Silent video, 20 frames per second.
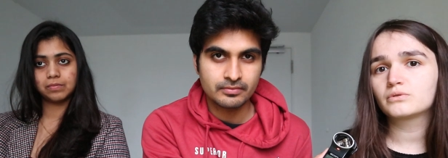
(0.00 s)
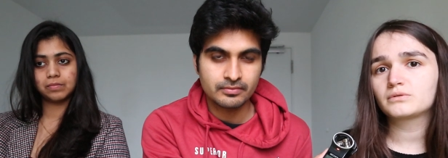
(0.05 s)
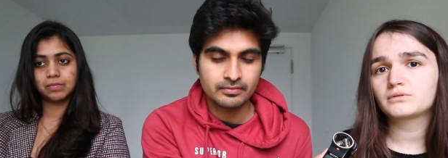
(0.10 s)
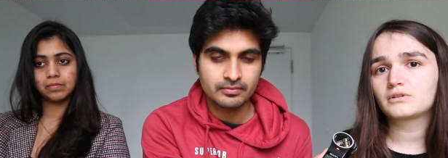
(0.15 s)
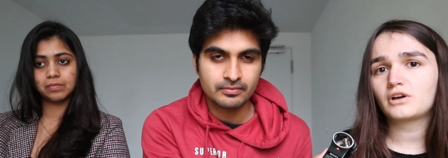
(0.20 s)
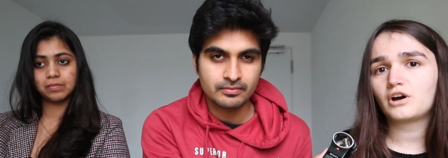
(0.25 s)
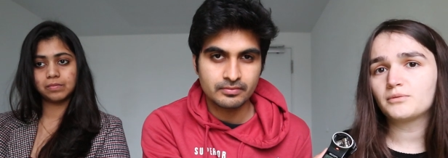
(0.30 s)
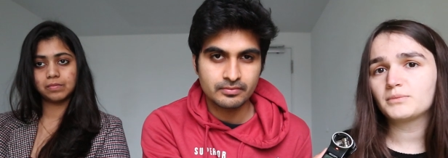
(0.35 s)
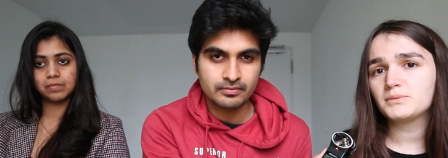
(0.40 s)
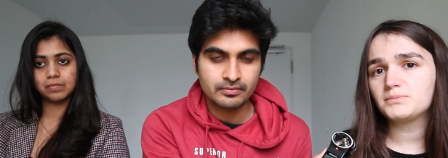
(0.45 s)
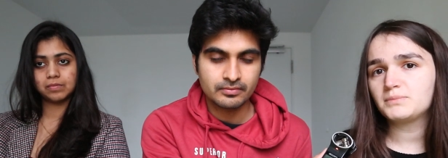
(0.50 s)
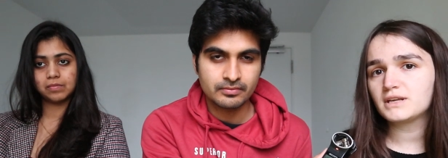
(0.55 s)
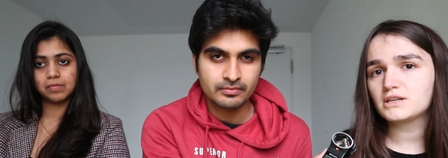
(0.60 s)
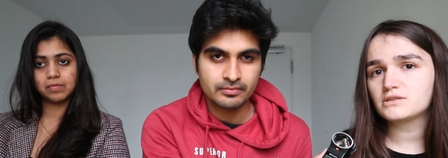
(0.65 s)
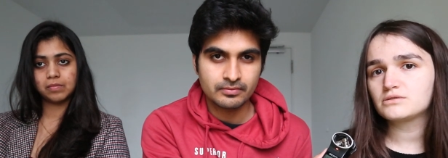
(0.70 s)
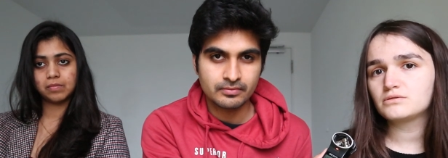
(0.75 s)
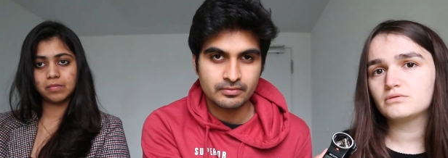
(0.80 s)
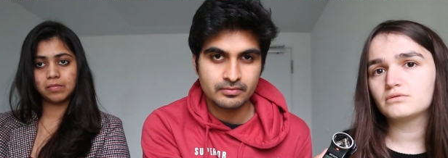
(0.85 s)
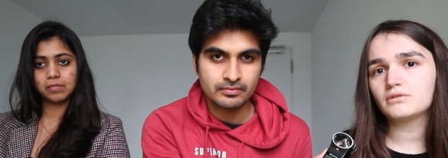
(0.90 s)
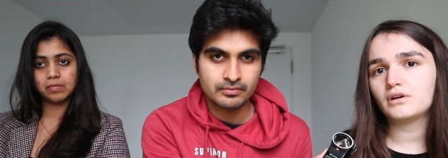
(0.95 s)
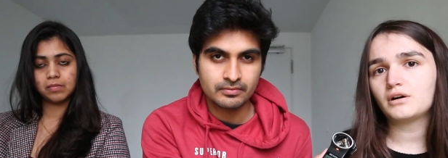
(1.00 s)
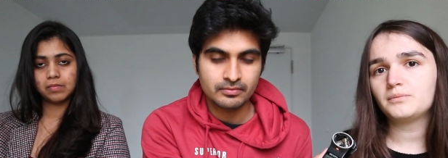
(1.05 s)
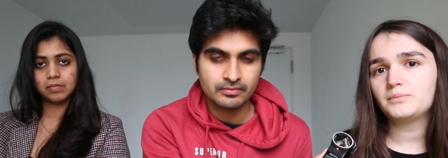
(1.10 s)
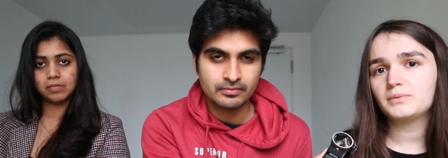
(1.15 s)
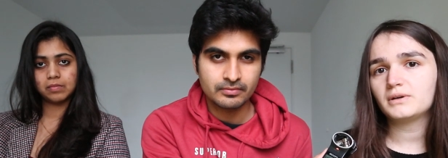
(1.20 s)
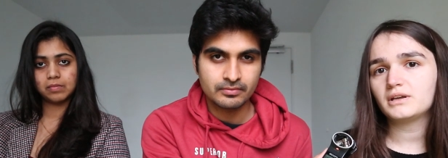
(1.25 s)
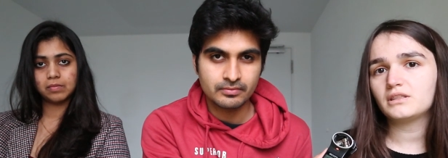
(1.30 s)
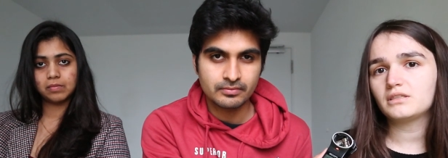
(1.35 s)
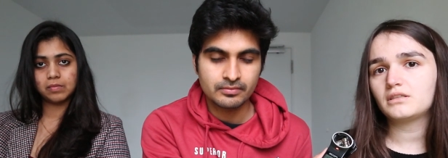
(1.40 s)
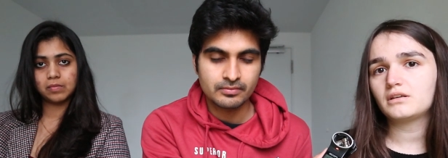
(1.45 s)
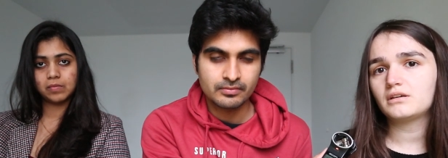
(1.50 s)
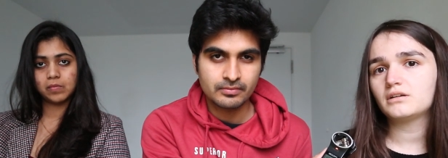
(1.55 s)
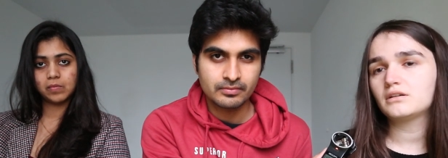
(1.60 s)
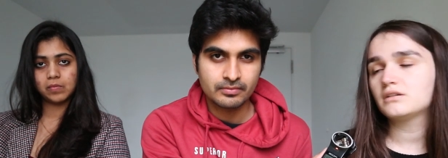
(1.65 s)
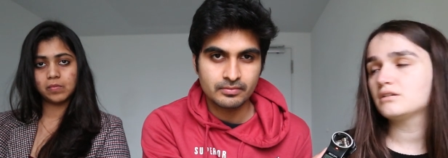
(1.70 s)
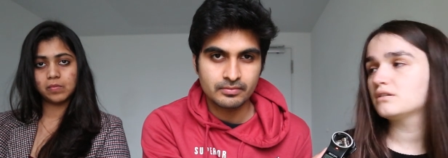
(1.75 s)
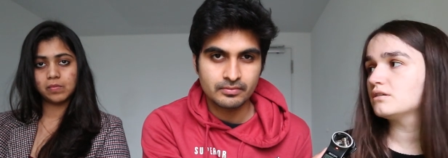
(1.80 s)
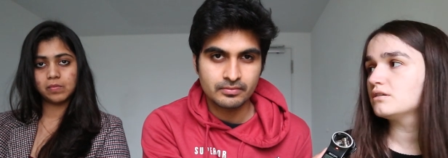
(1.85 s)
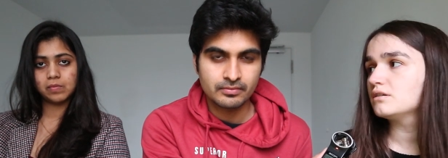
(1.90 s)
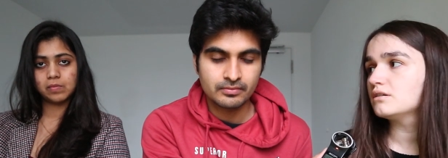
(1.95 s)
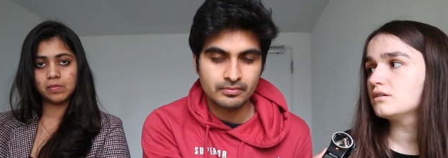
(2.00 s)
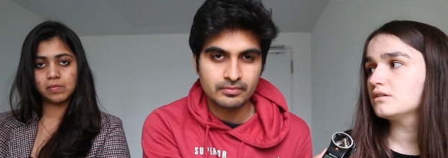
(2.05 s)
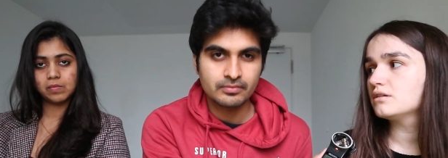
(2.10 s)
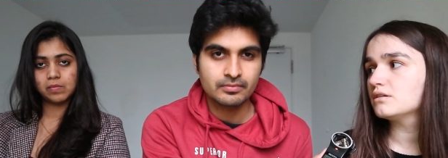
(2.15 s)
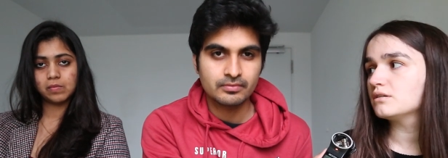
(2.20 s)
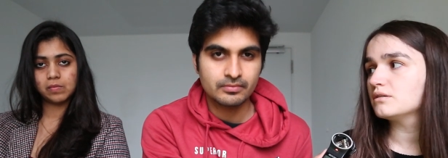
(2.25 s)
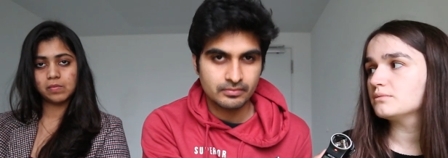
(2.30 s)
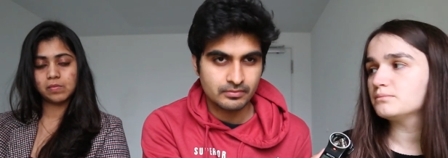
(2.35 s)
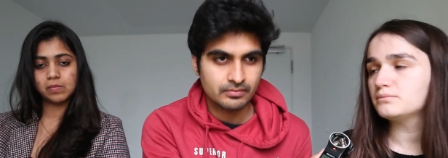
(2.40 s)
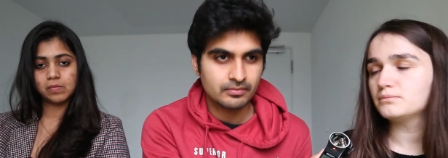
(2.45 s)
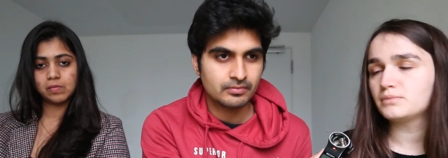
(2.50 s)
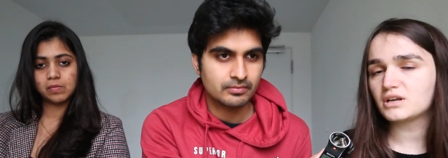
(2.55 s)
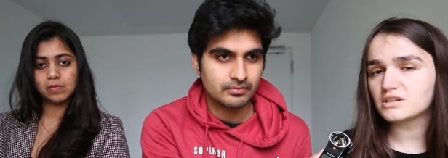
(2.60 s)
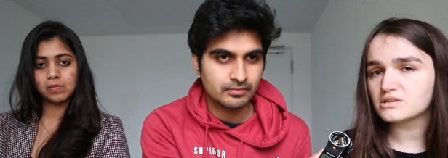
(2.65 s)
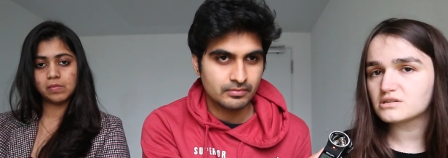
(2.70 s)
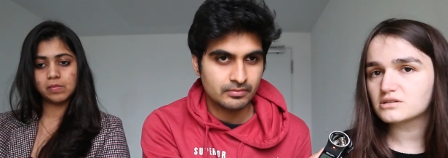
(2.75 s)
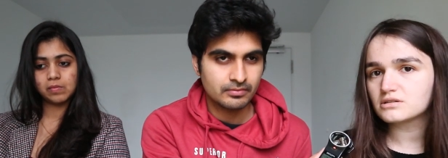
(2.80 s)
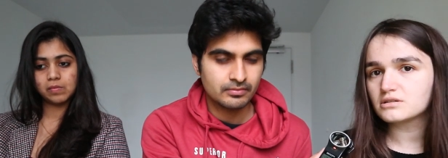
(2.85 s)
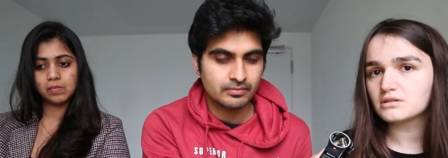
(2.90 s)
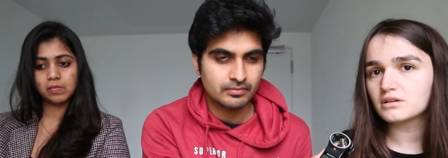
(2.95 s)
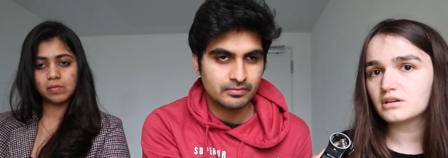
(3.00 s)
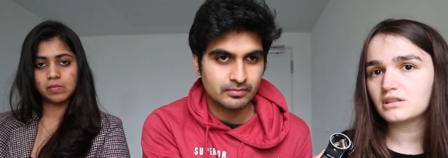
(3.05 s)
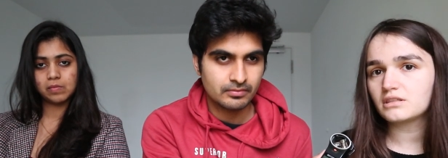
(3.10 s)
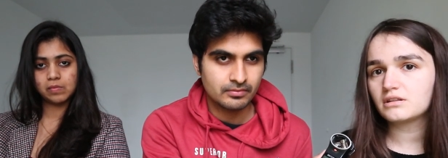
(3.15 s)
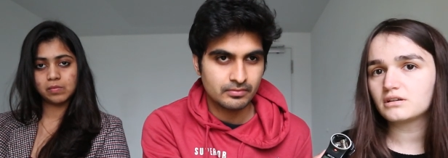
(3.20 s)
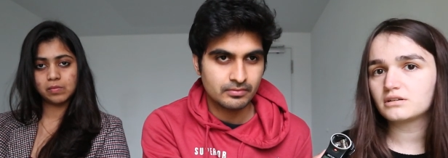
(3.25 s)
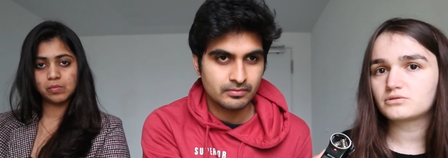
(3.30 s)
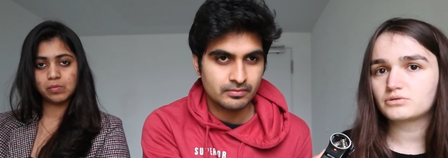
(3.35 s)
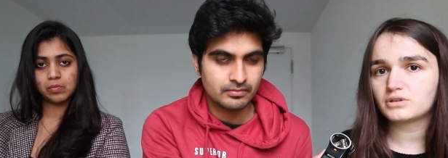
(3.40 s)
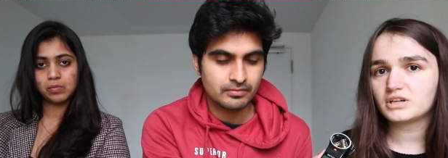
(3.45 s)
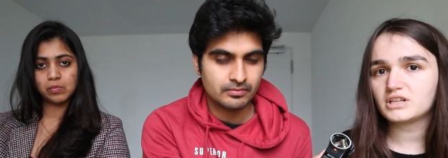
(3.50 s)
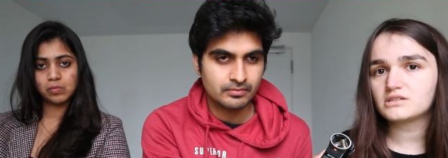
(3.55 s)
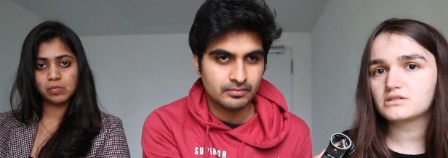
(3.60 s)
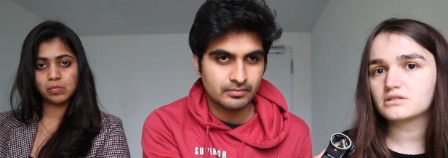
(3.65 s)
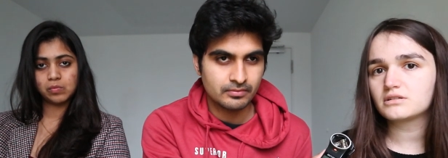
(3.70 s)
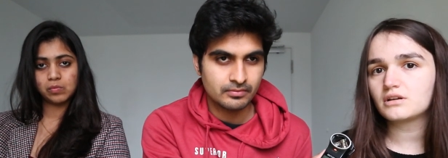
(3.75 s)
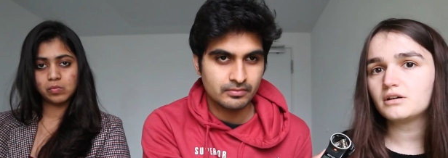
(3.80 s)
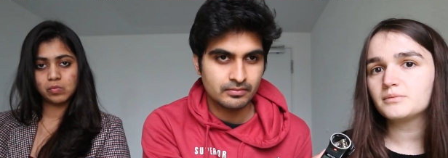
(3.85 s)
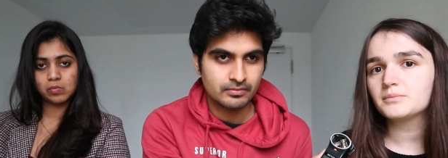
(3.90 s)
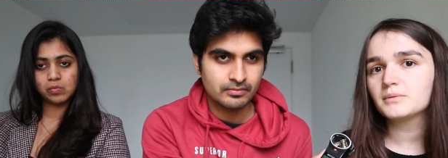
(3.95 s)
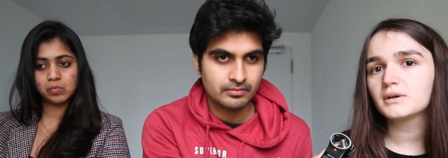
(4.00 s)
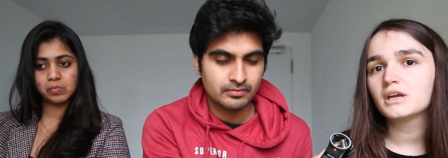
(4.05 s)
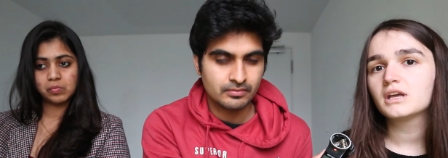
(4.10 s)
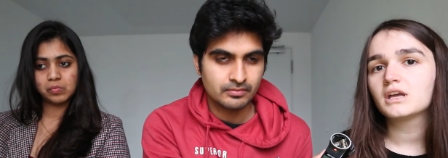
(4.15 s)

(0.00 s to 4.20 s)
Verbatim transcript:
Speaker 1: comes and picks you up in the bus, in the train stop,